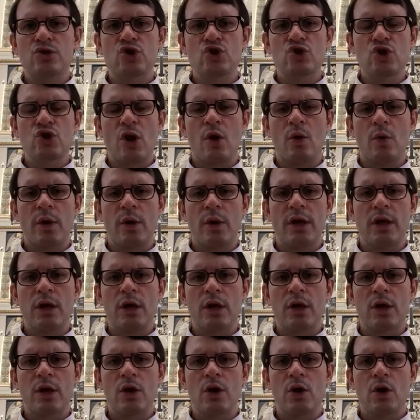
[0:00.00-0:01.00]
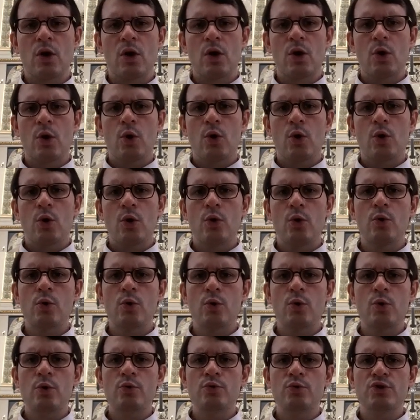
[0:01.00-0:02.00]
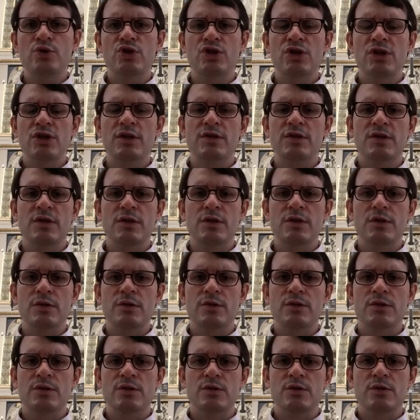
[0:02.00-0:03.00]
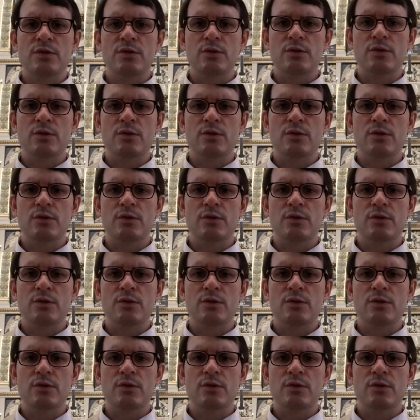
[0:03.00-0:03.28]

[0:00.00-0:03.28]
showing who Jesus